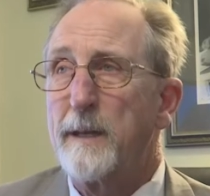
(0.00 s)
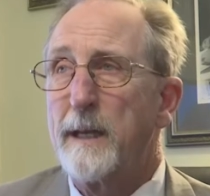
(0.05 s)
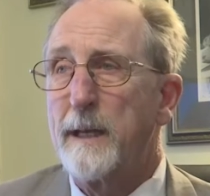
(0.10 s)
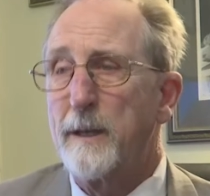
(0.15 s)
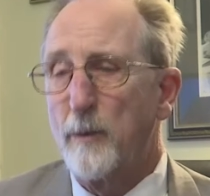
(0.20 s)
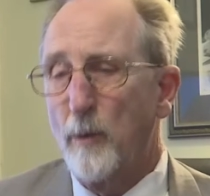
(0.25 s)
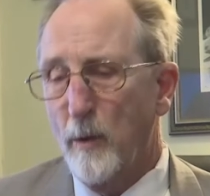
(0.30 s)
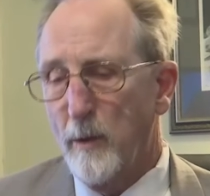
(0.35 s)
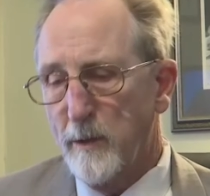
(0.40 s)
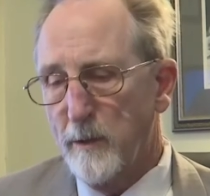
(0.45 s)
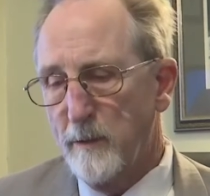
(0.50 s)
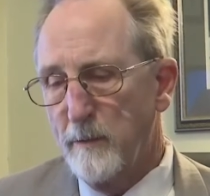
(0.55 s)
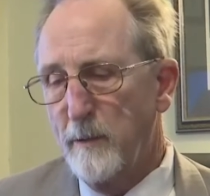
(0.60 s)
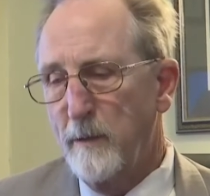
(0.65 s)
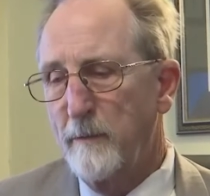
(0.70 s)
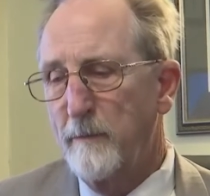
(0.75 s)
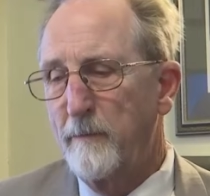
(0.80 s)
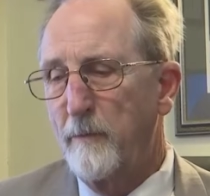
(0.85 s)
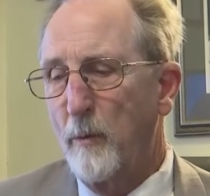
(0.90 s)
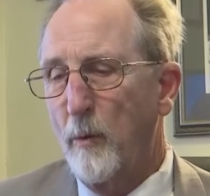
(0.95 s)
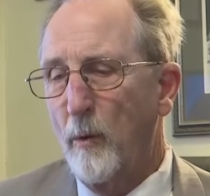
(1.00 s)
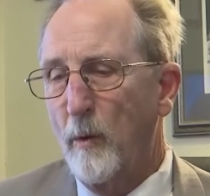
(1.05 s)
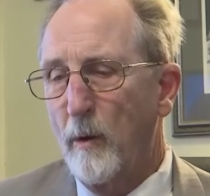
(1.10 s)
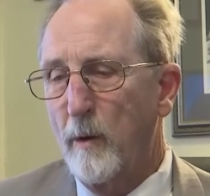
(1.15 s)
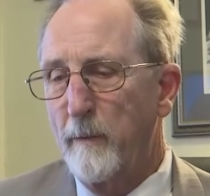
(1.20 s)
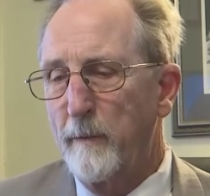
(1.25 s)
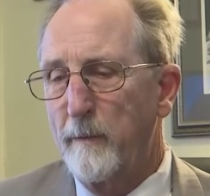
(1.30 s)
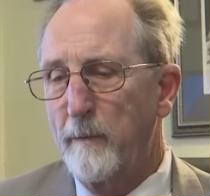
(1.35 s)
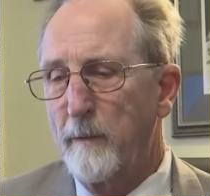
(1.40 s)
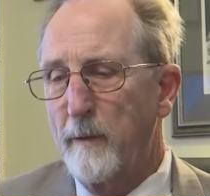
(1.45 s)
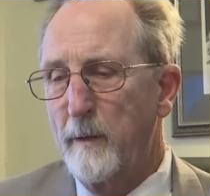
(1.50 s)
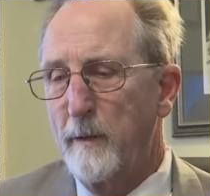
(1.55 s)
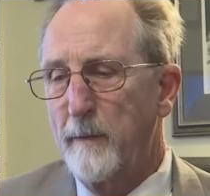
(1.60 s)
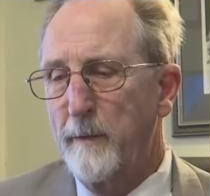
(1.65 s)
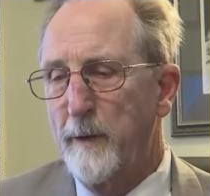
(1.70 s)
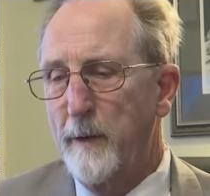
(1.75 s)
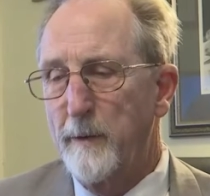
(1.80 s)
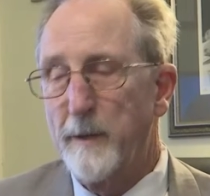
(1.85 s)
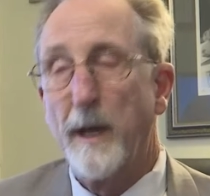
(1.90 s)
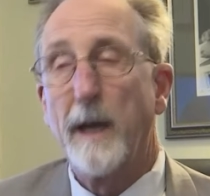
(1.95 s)
In order for
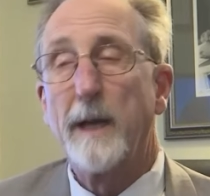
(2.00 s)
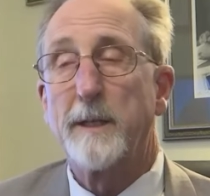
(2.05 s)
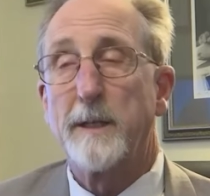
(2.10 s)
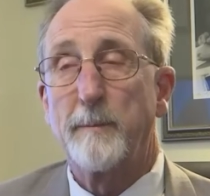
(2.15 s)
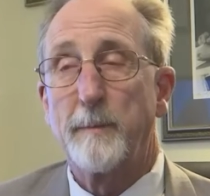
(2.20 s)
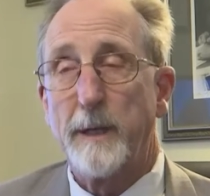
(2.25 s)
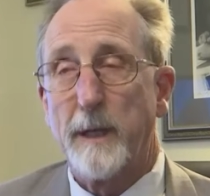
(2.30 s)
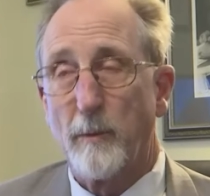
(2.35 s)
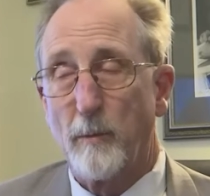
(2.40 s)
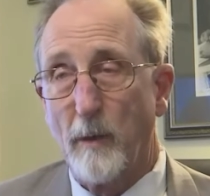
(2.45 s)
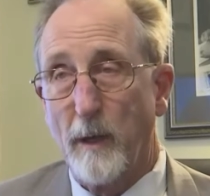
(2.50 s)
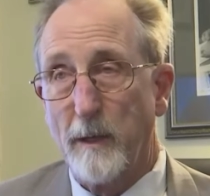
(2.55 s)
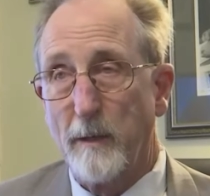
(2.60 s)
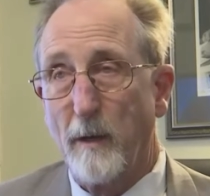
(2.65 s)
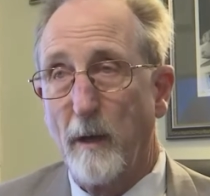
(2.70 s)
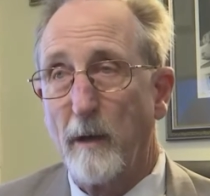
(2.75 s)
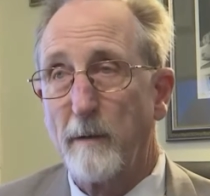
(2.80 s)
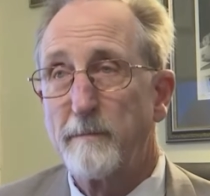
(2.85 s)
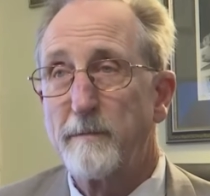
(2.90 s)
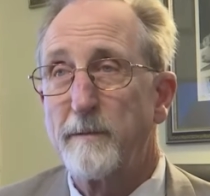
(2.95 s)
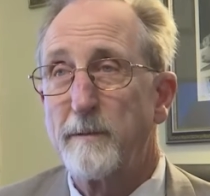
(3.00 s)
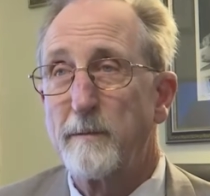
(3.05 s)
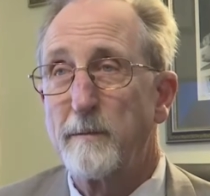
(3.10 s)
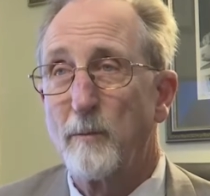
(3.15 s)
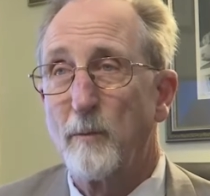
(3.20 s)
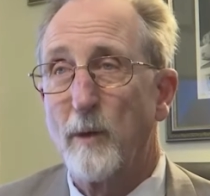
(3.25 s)
there not to be a runoff,